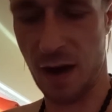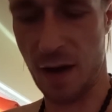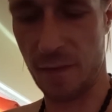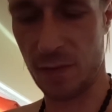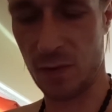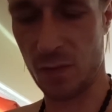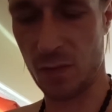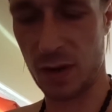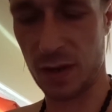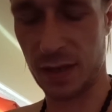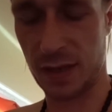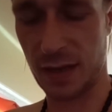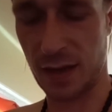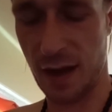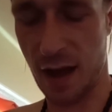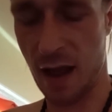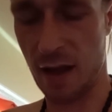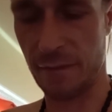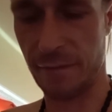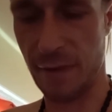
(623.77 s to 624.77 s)
Everyone
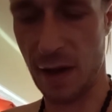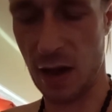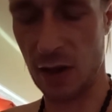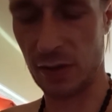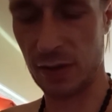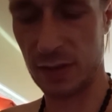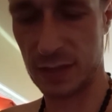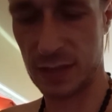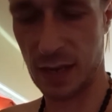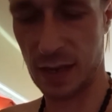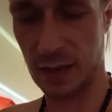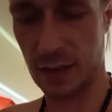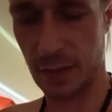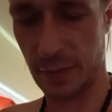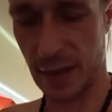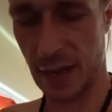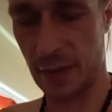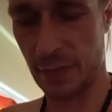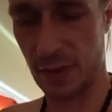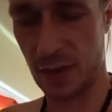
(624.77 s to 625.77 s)
cannot follow the Ten
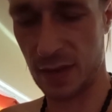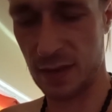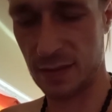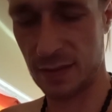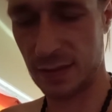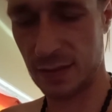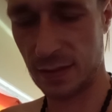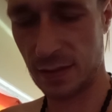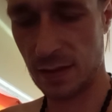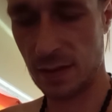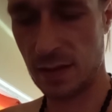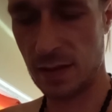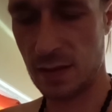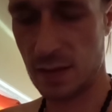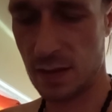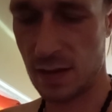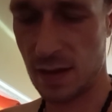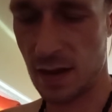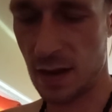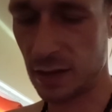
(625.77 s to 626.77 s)
Commandments.
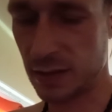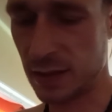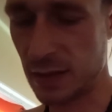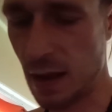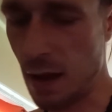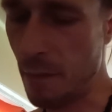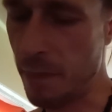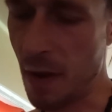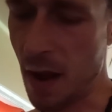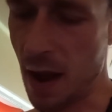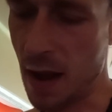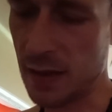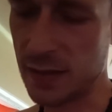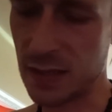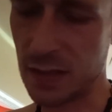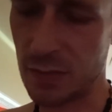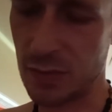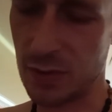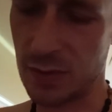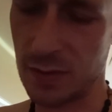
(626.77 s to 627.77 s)
That's not
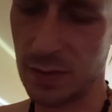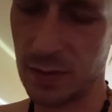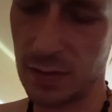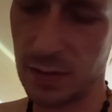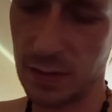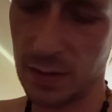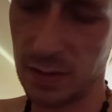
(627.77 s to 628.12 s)
possible.